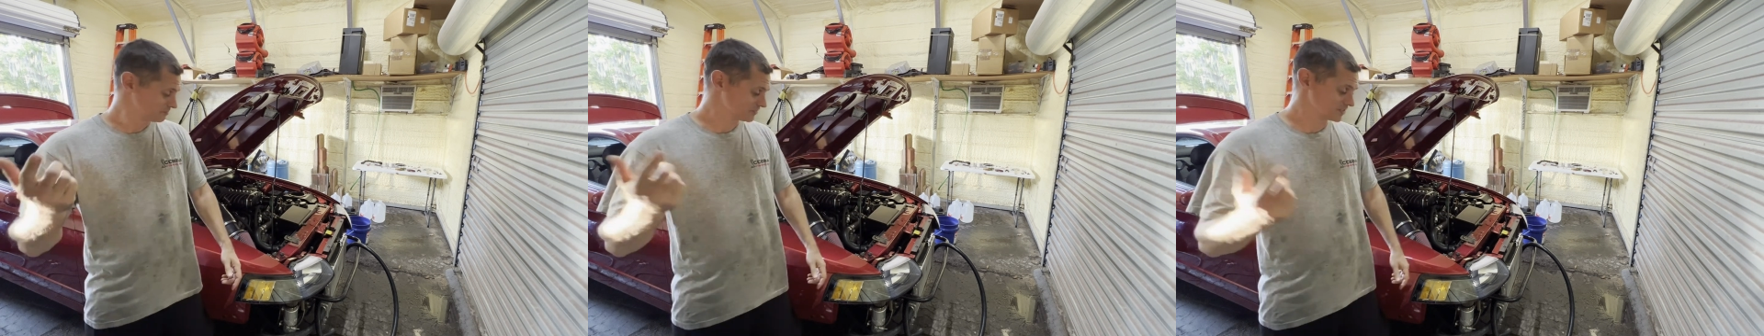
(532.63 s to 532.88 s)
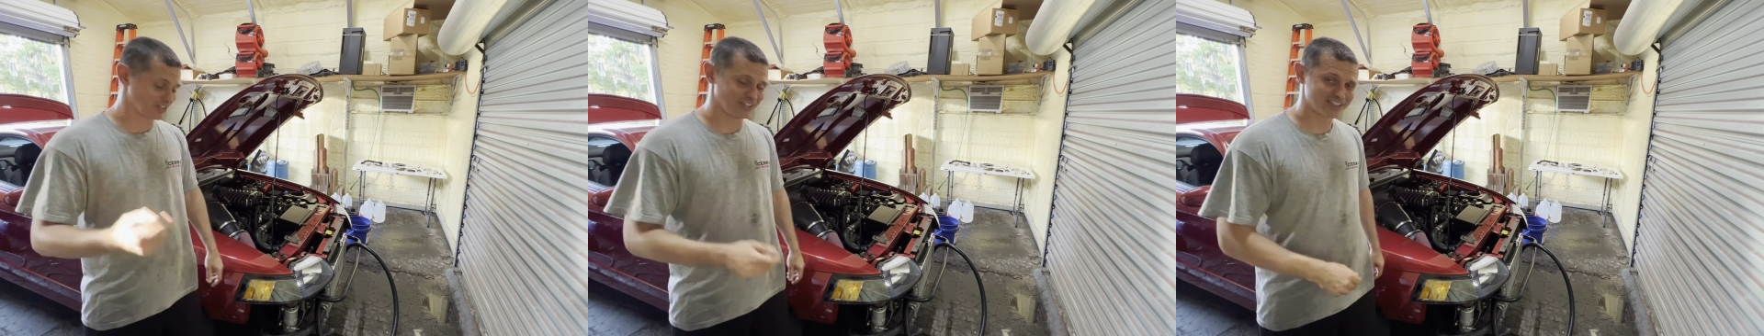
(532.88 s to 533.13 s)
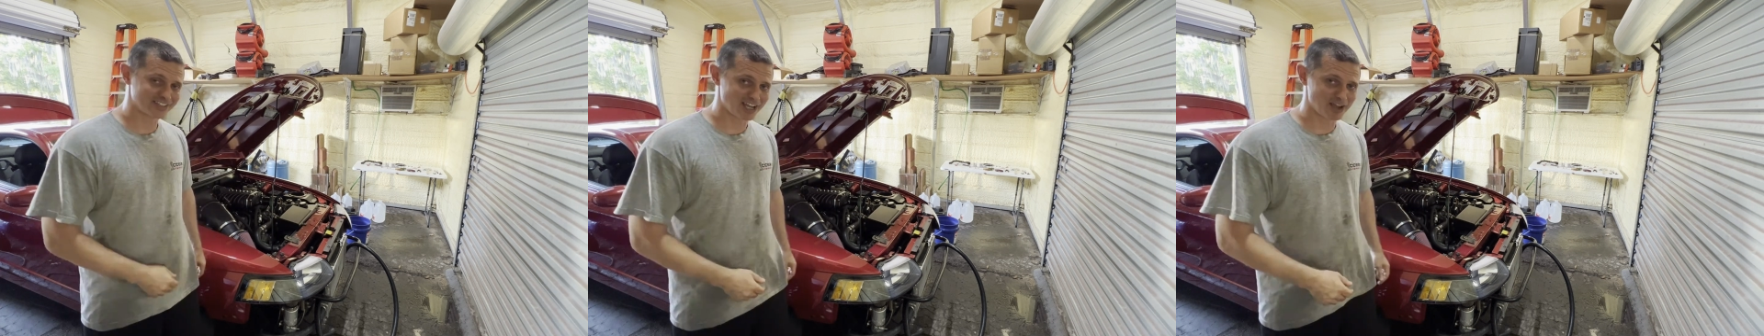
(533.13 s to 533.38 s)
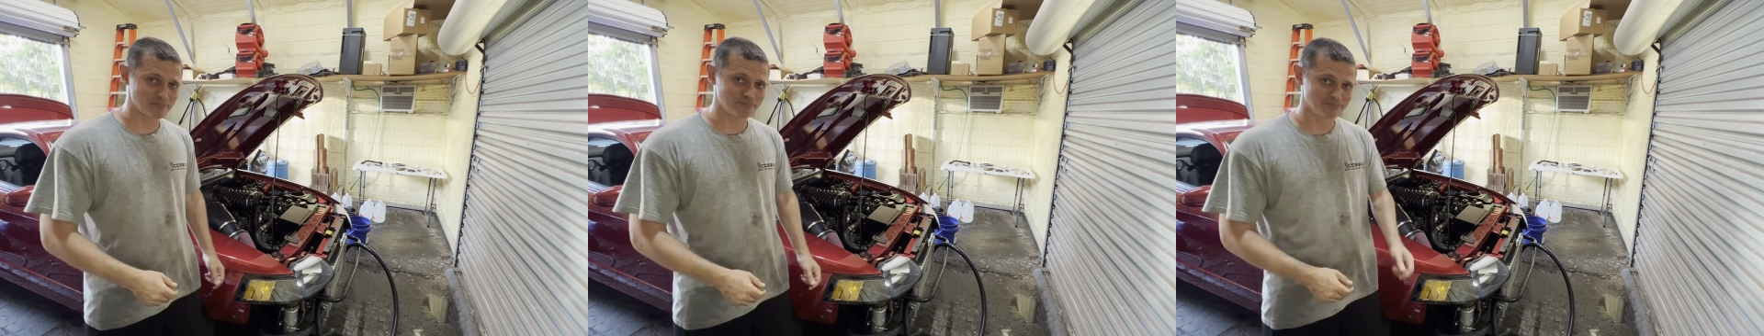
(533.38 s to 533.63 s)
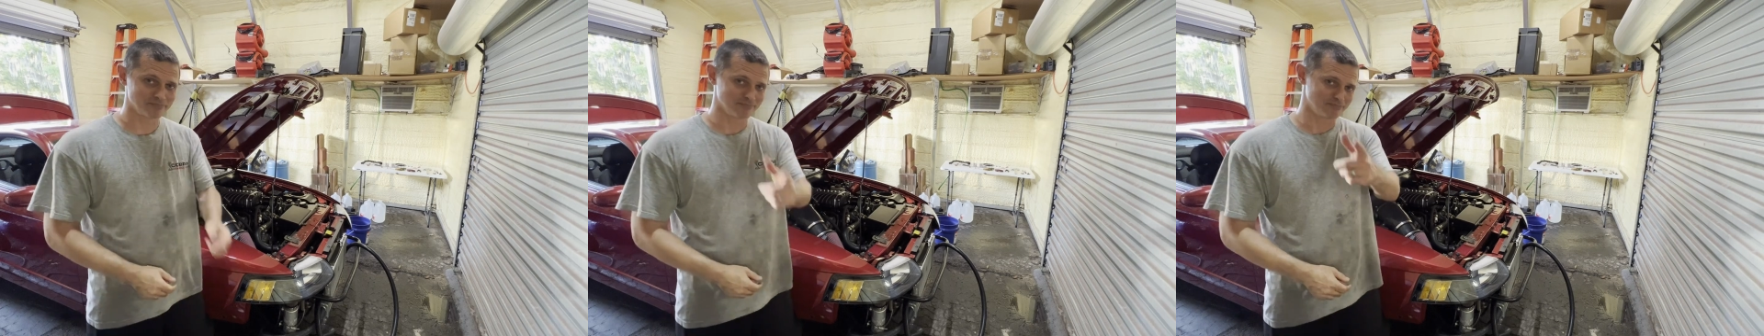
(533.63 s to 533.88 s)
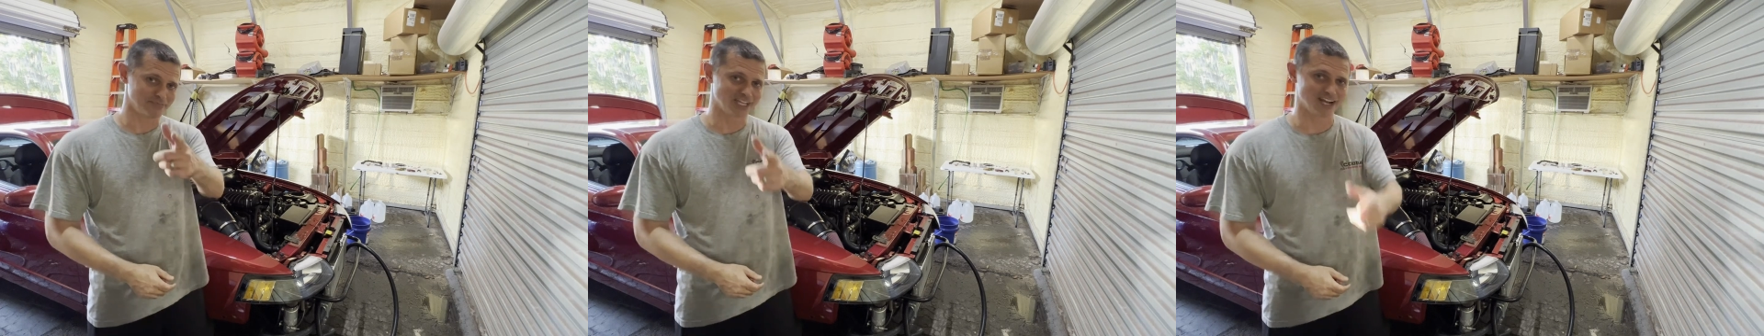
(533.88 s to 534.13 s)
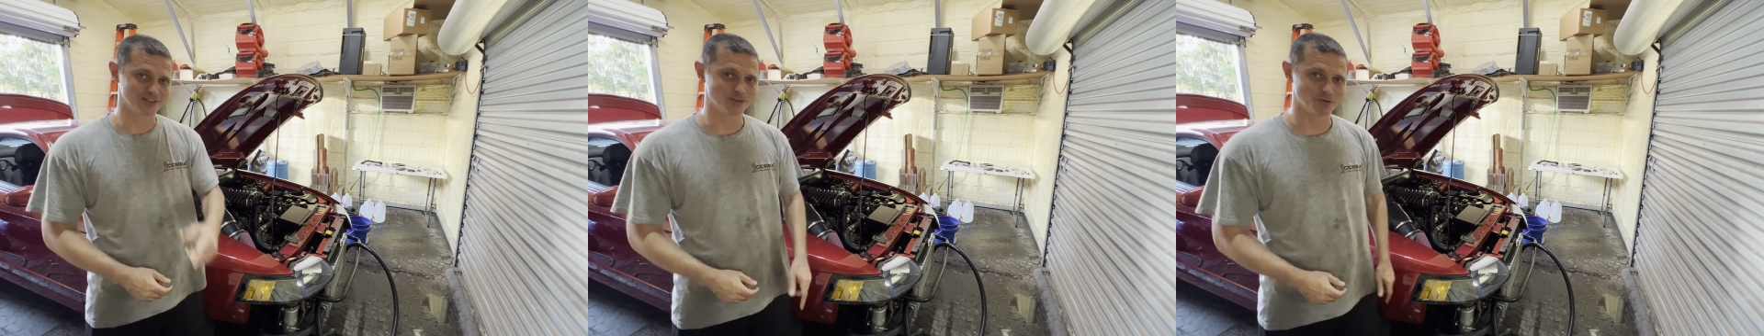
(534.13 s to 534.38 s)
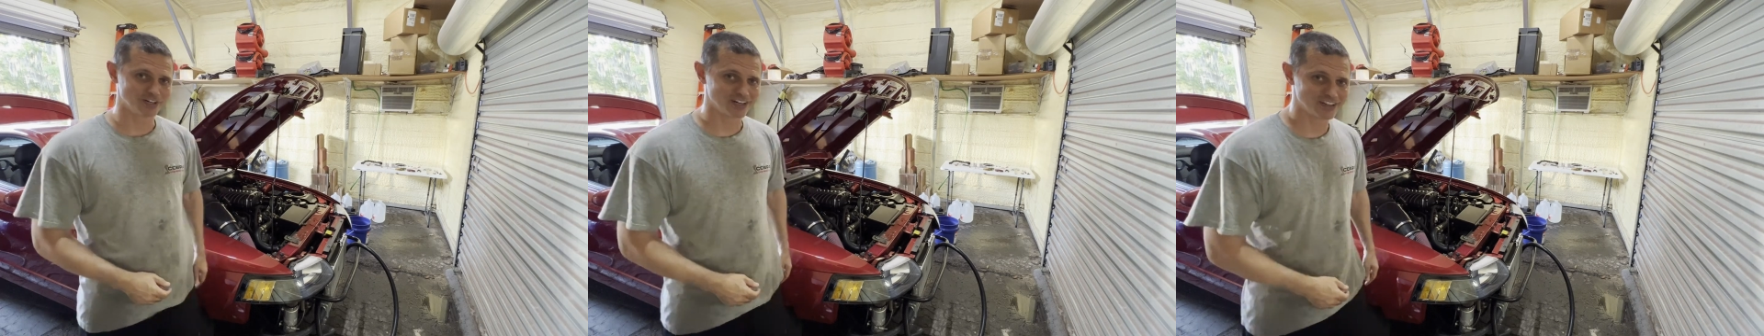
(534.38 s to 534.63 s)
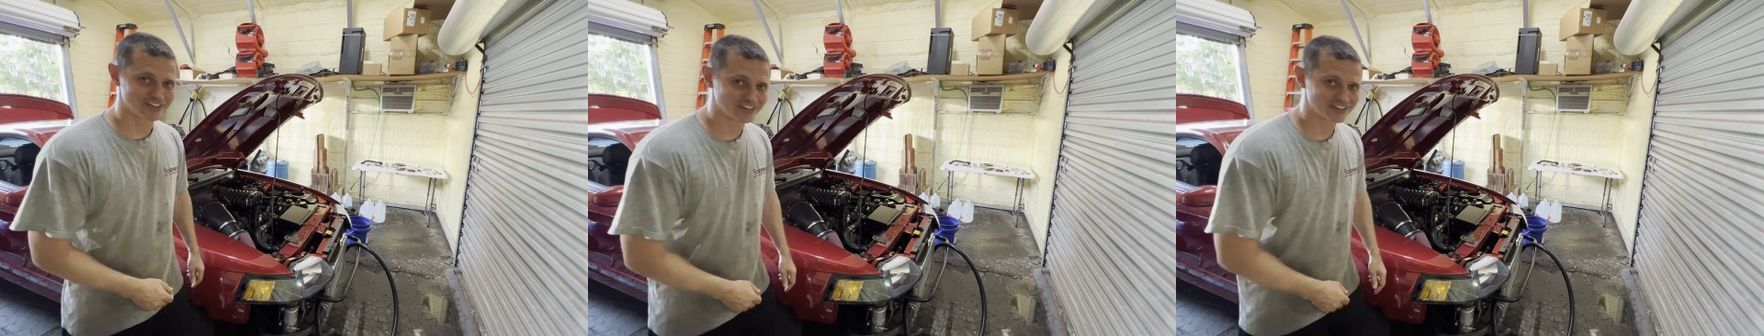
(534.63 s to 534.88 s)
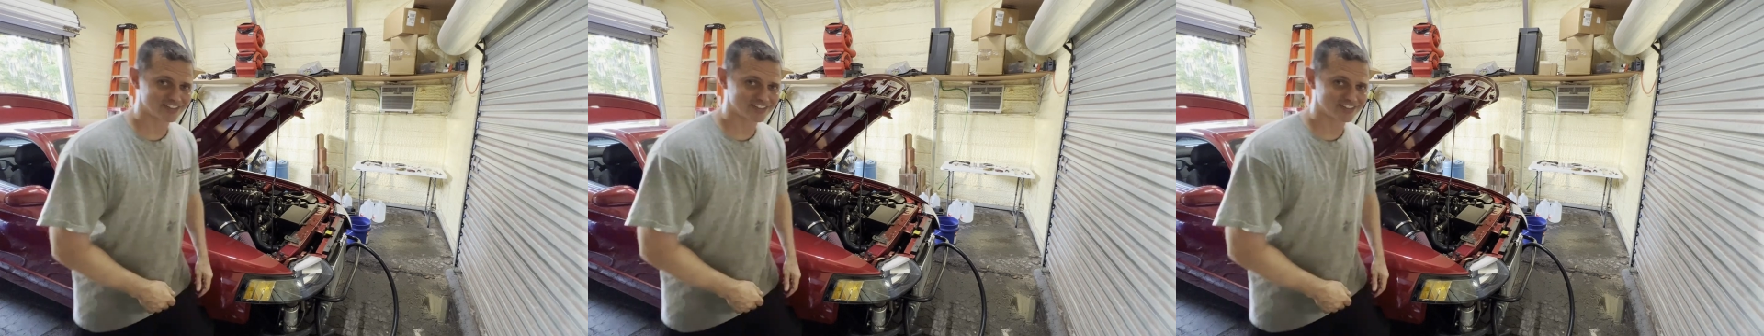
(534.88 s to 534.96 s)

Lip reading: until next time, count to one another.